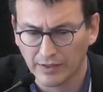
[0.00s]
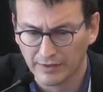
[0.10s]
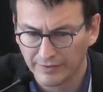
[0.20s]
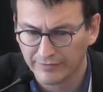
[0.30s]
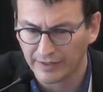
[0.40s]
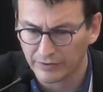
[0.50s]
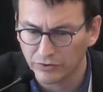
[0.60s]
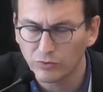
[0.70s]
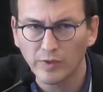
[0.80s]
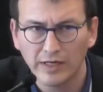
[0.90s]
and that's that
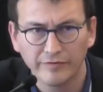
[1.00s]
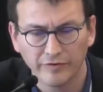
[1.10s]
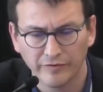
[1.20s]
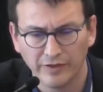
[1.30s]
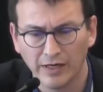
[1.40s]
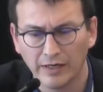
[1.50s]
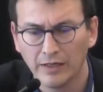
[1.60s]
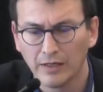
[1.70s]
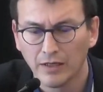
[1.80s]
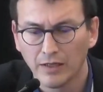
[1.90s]
new wave of AI
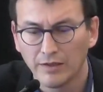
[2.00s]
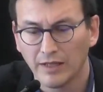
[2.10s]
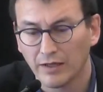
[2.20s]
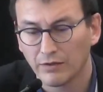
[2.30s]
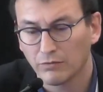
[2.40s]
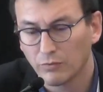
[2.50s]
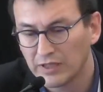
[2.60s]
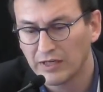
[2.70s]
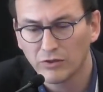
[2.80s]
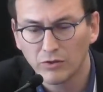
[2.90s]
that we
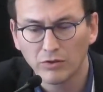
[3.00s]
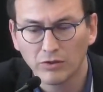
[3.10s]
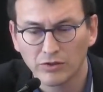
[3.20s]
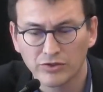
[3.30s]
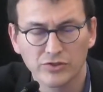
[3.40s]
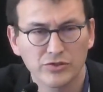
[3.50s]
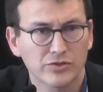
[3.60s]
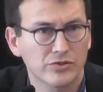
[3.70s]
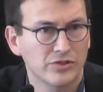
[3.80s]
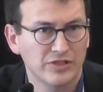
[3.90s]
can no longer
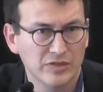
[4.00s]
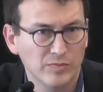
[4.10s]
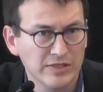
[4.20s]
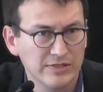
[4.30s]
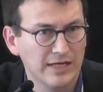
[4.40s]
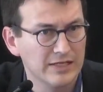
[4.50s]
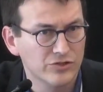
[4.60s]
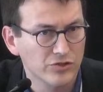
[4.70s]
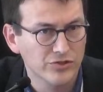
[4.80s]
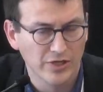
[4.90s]
just dismiss as
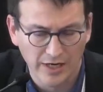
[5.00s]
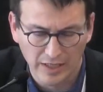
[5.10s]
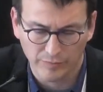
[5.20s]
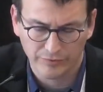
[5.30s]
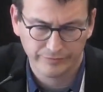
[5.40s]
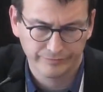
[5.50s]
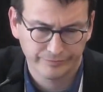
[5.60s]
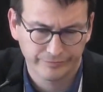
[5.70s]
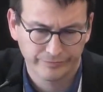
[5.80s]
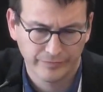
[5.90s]
just a hype.
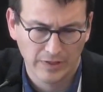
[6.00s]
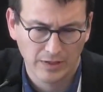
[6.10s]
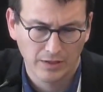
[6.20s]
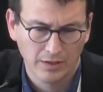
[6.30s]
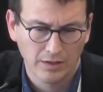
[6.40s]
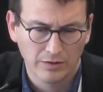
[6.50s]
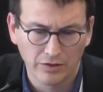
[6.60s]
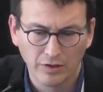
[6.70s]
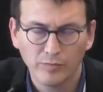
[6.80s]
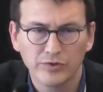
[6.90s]
The
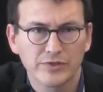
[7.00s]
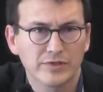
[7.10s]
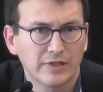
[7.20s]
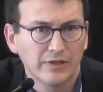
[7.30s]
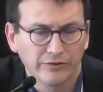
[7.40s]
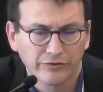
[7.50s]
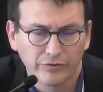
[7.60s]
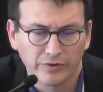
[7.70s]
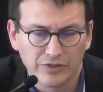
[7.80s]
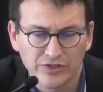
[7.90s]
numbers tell the
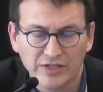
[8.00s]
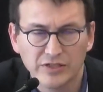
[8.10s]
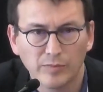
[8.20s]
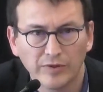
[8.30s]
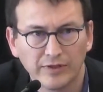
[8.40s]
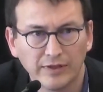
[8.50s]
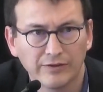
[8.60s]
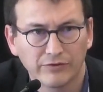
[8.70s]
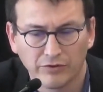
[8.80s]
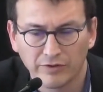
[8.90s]
story. ChatGPT
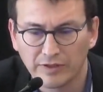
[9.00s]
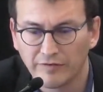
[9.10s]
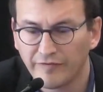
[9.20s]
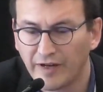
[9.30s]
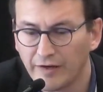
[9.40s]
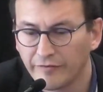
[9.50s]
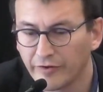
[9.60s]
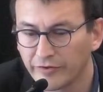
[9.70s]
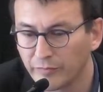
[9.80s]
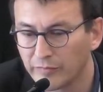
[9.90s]
has currently
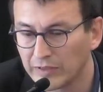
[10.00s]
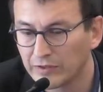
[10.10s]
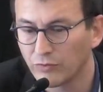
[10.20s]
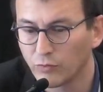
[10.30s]
500 million